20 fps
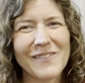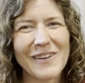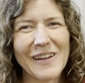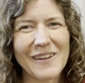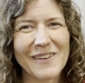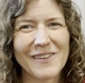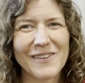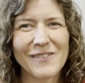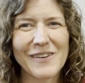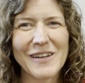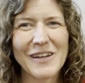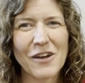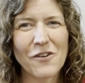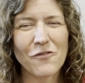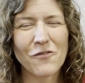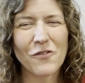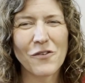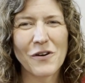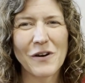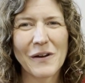next week
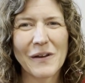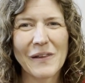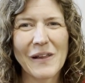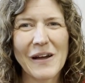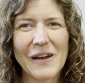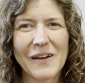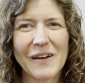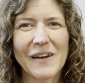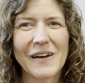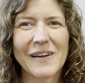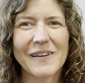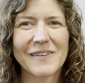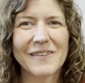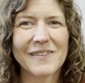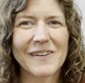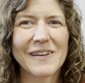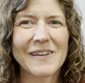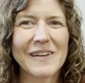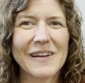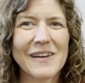at 4:00 on
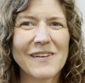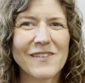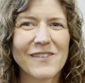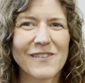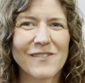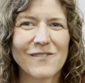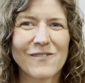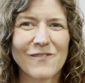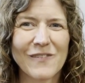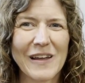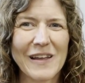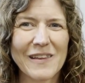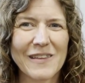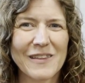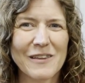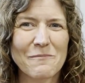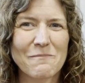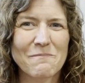Sunday, June 5th.